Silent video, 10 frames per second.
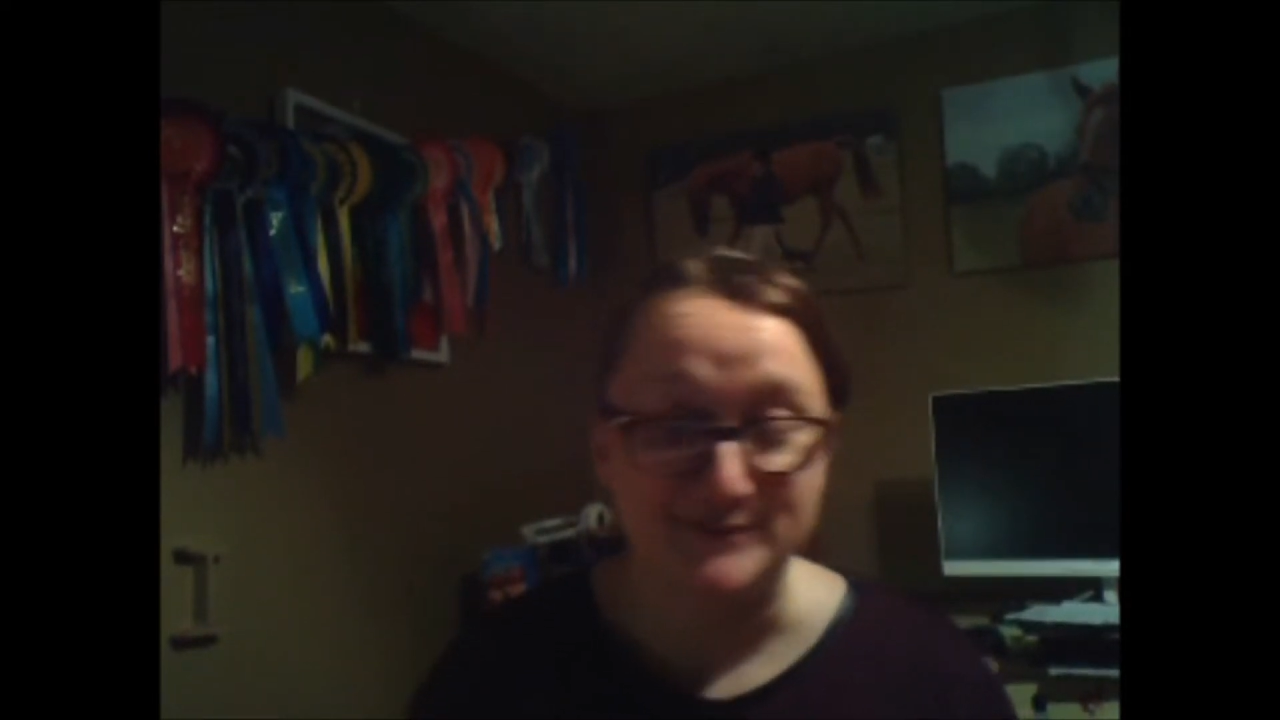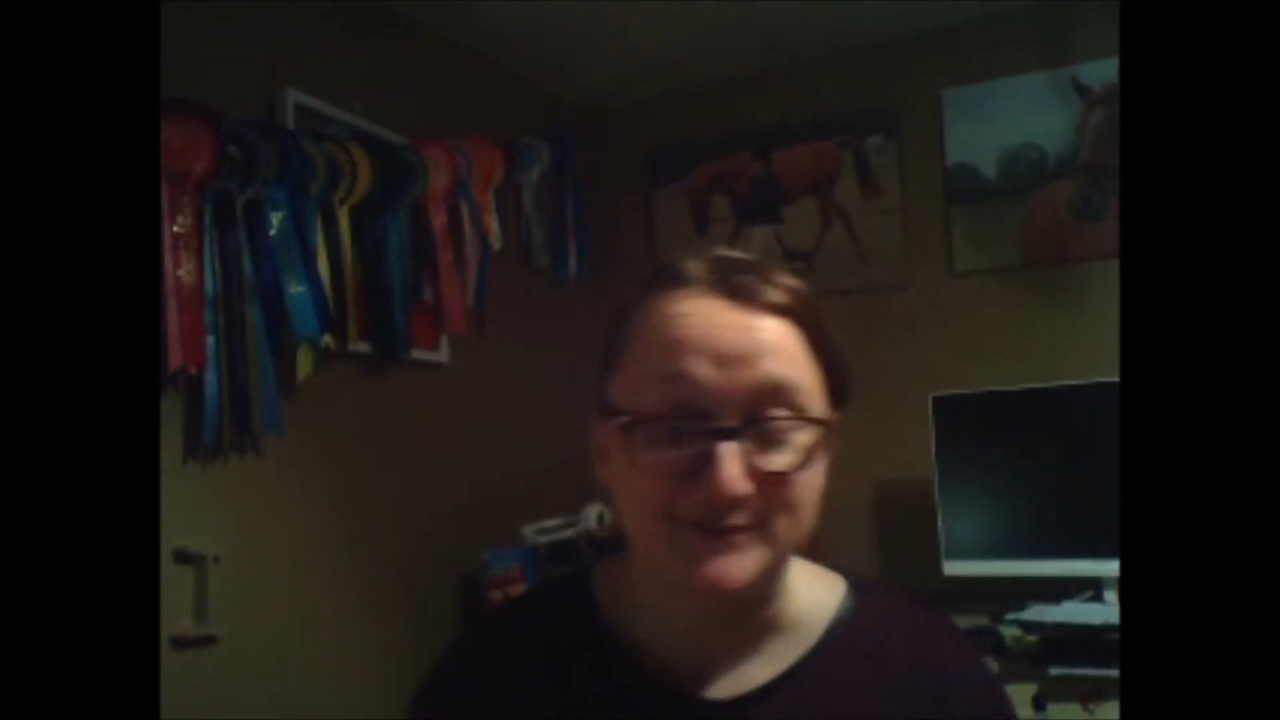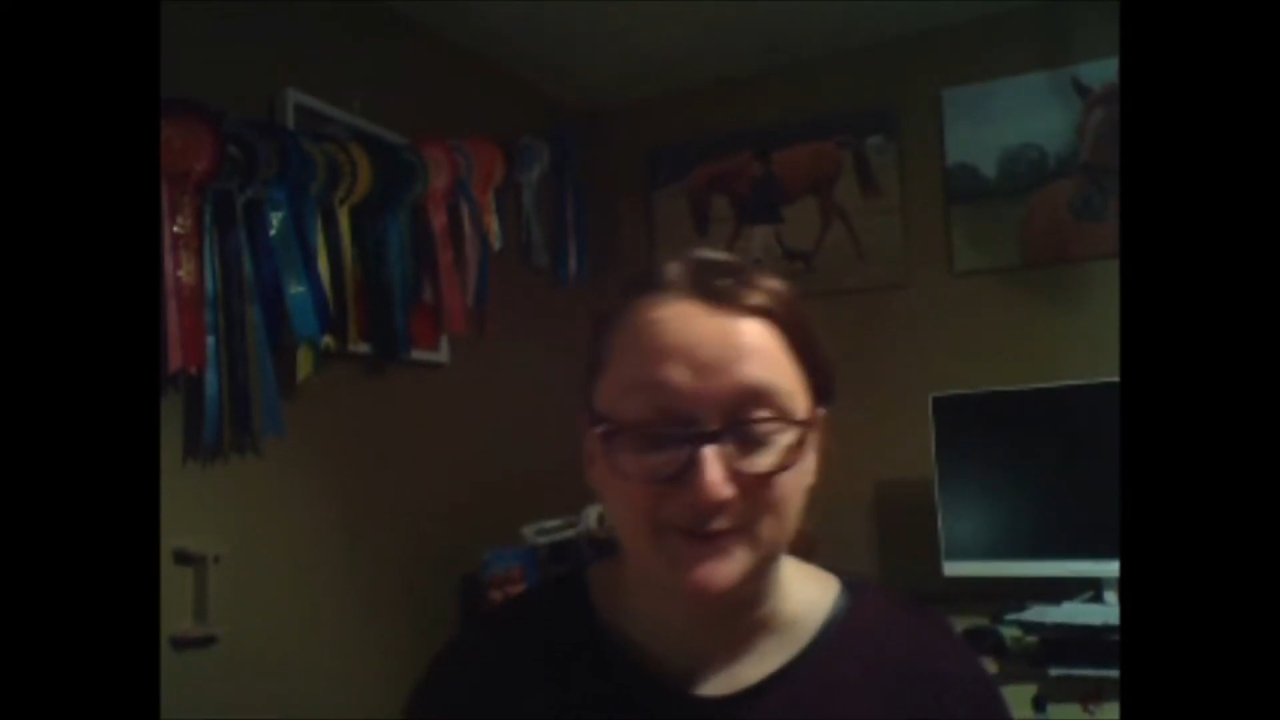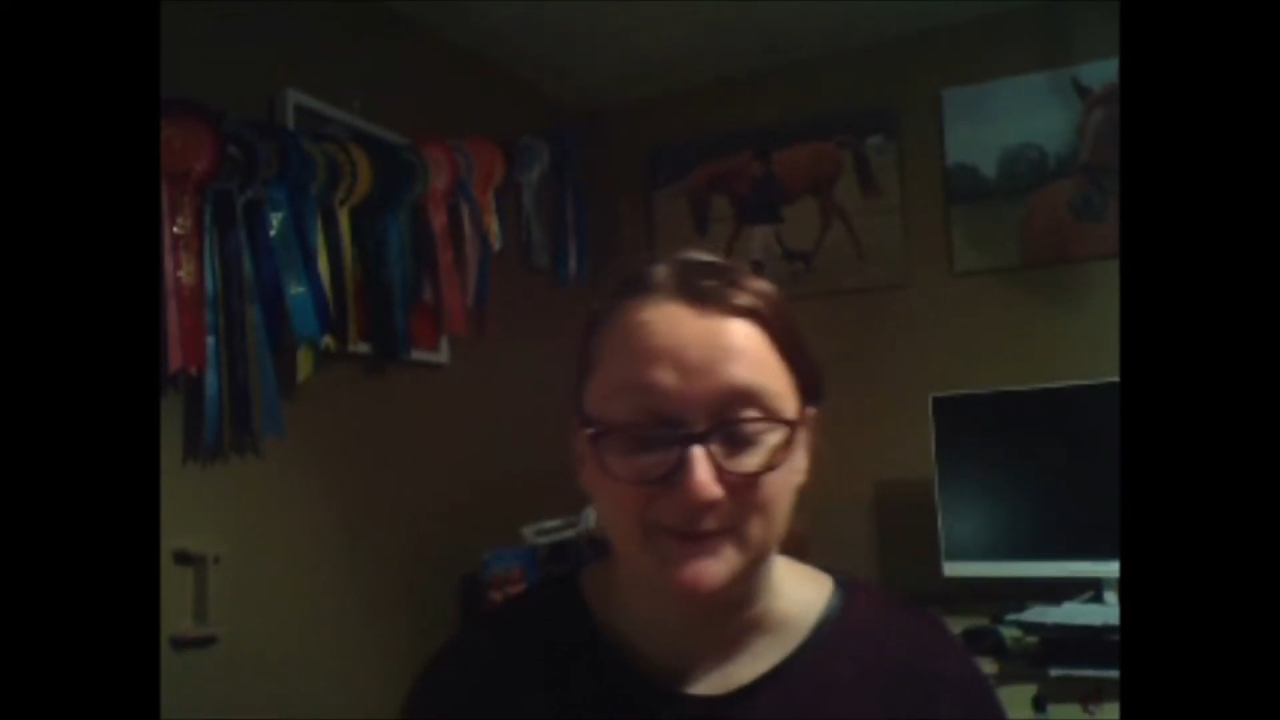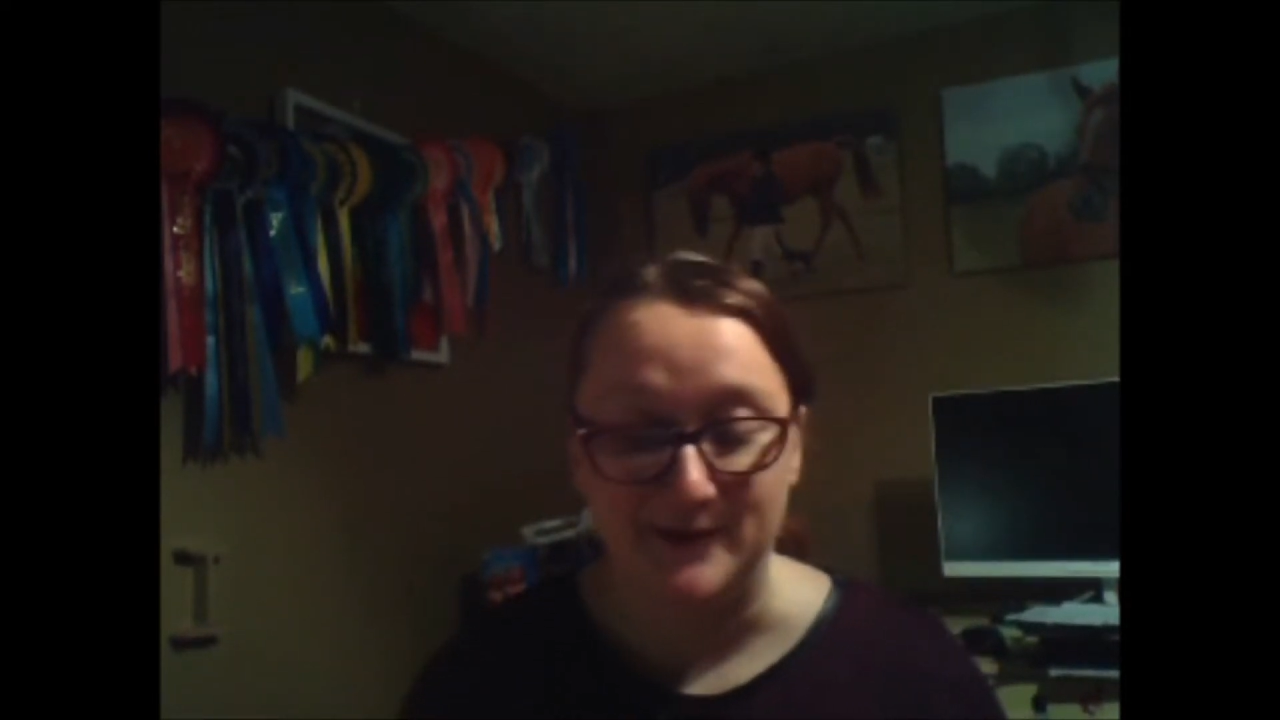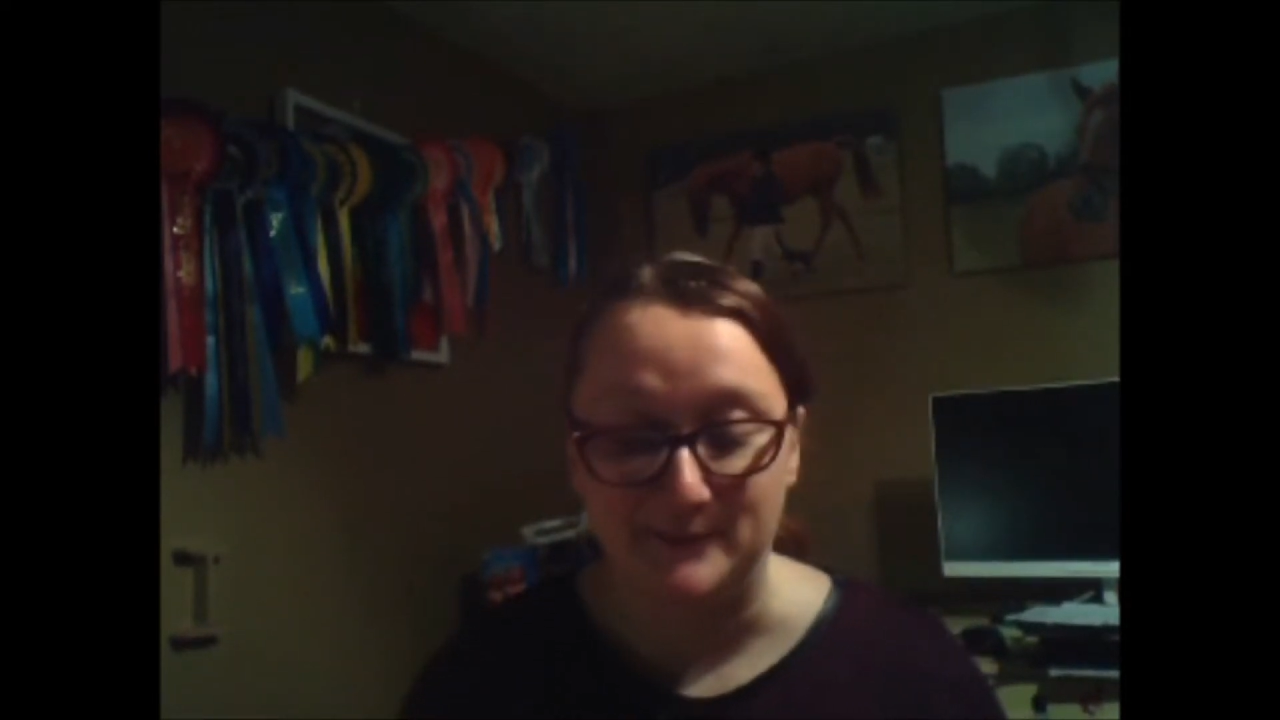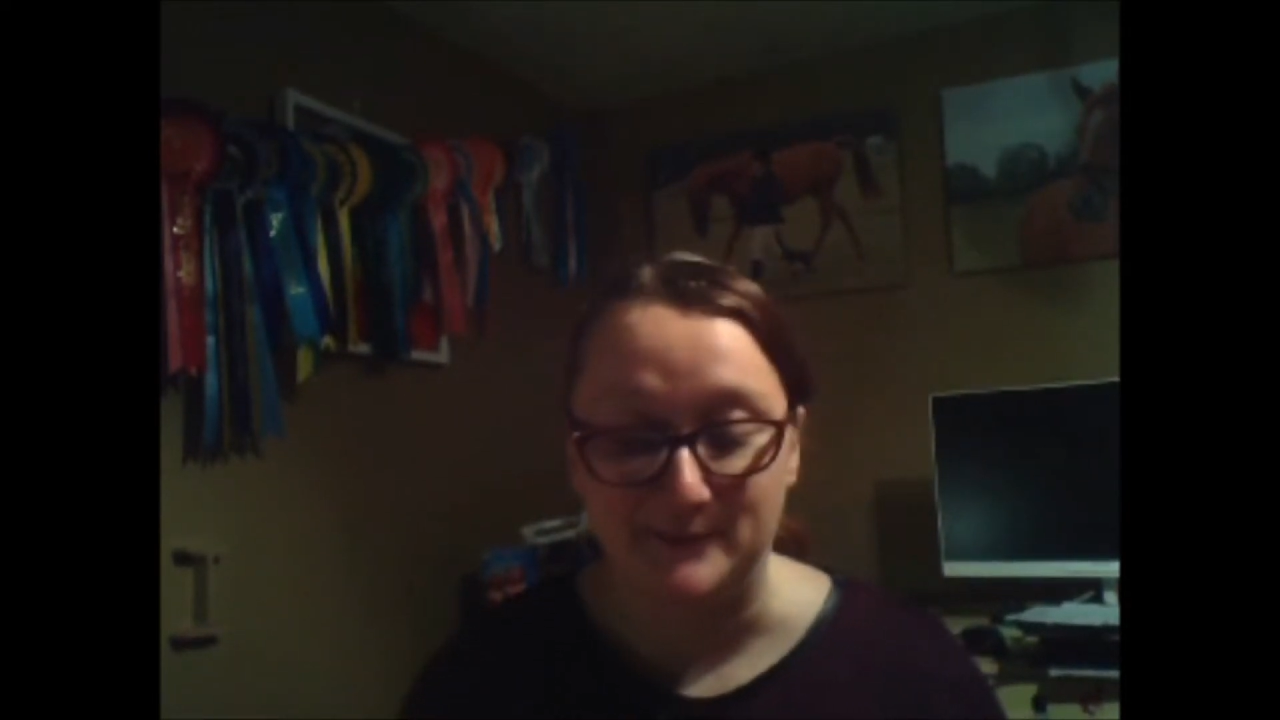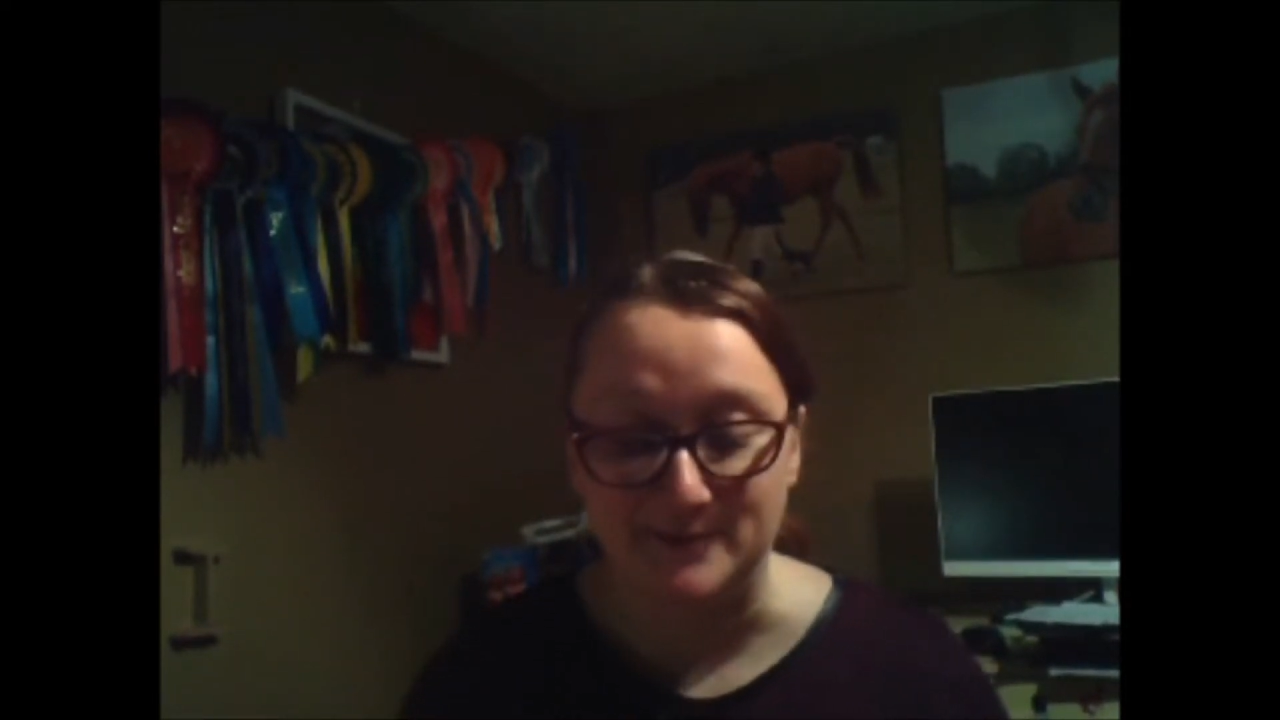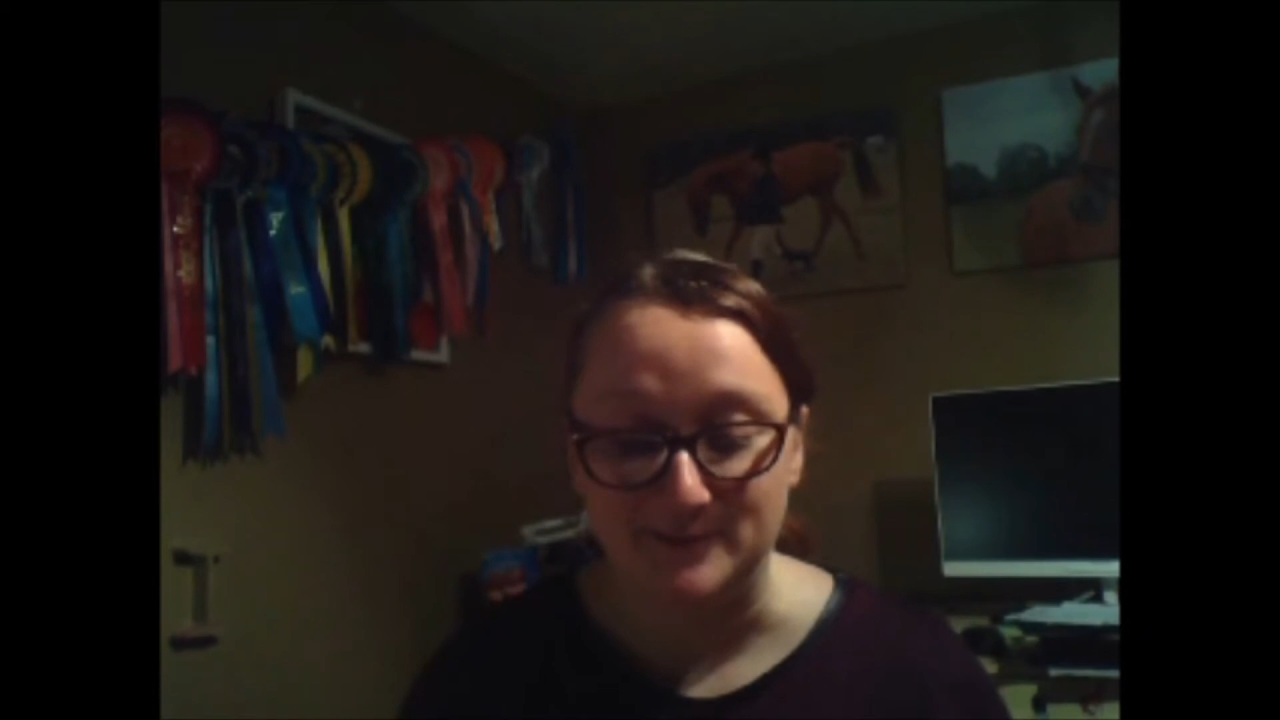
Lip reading: for me was,